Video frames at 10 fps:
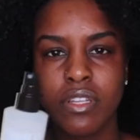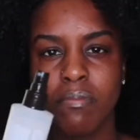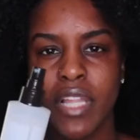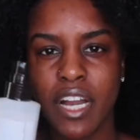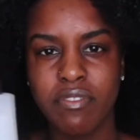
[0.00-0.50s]
the
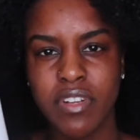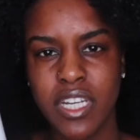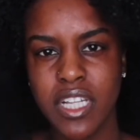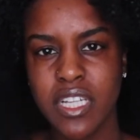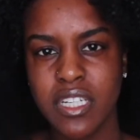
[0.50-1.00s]
black
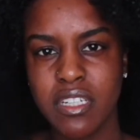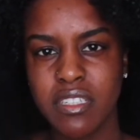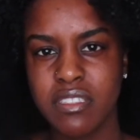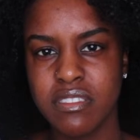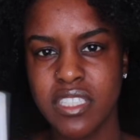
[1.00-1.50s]

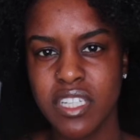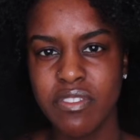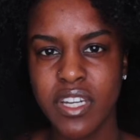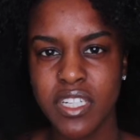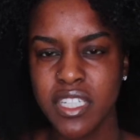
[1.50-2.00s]
vanilla
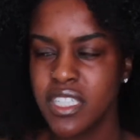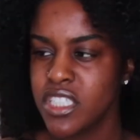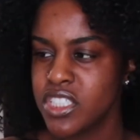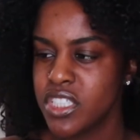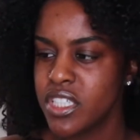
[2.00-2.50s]
leave-in
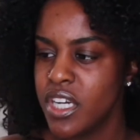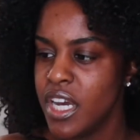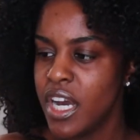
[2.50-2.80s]
conditioner.